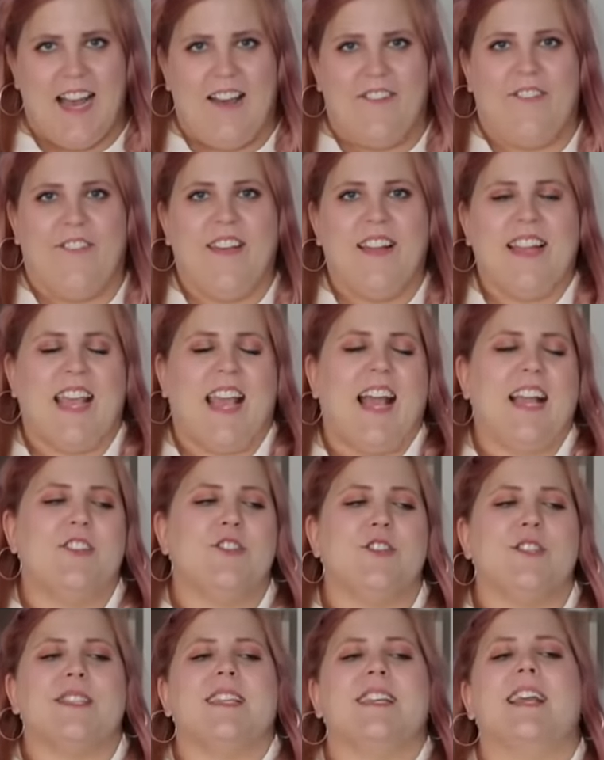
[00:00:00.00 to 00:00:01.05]
I feel like I
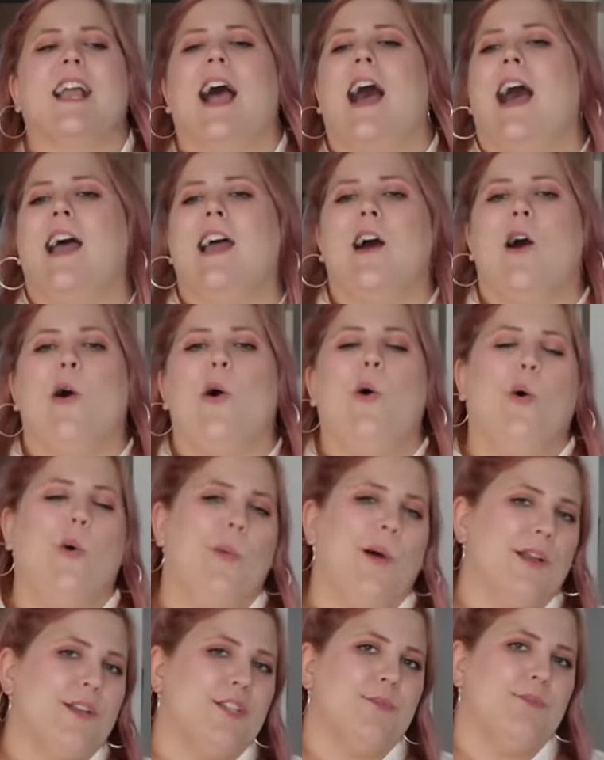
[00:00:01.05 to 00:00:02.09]
just got a whole
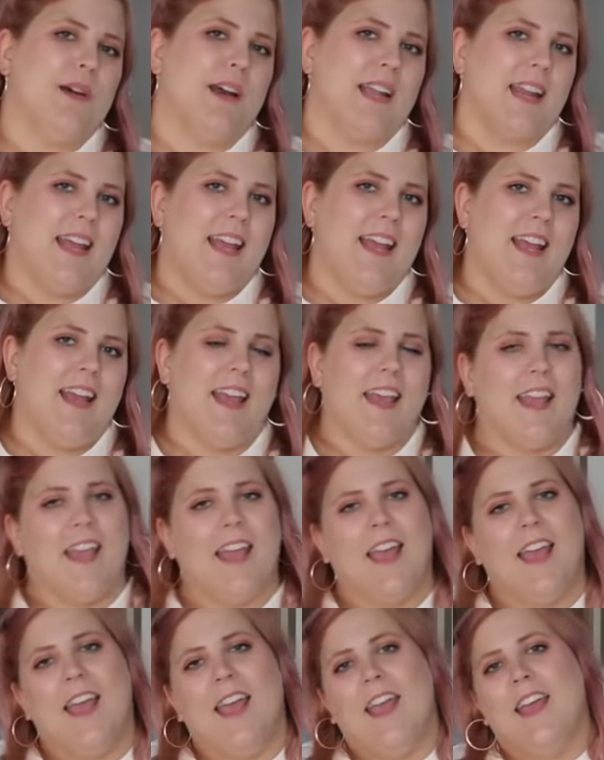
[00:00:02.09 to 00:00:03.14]
bunch of money.
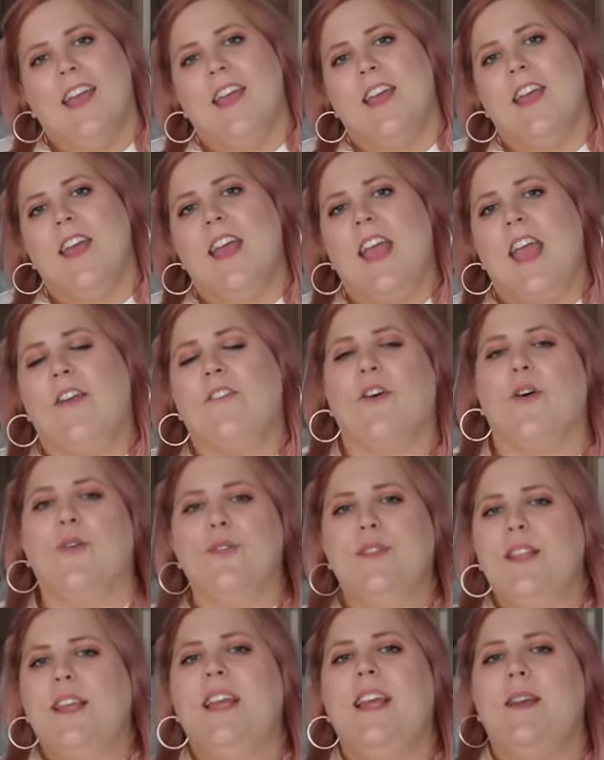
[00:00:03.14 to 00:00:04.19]
If
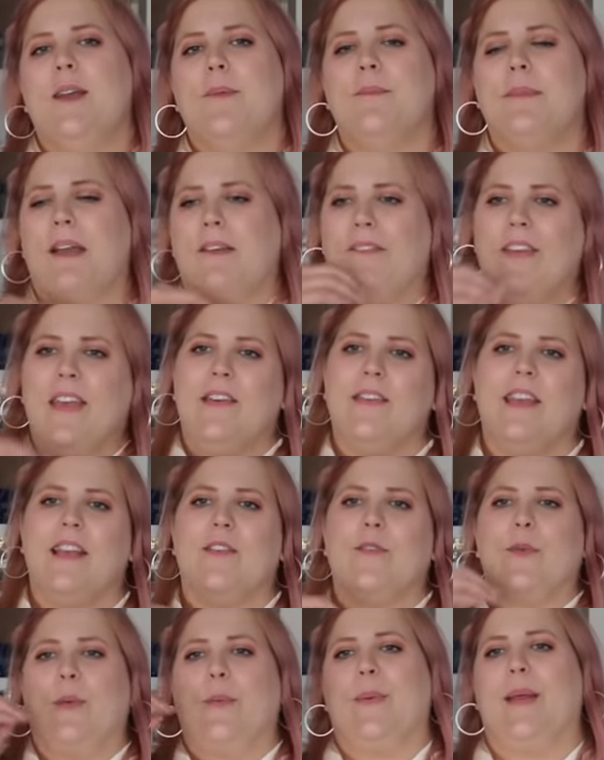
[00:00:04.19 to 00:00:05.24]
only my
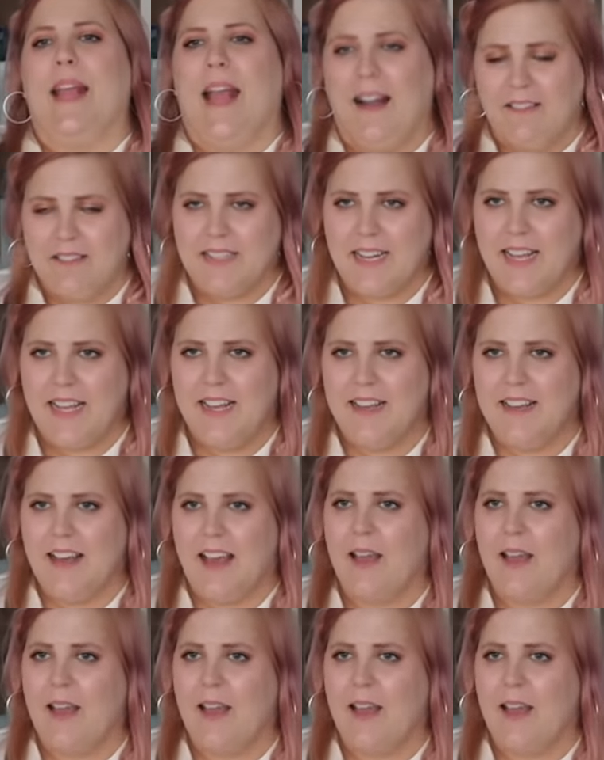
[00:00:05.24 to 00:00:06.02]
feelings were reality.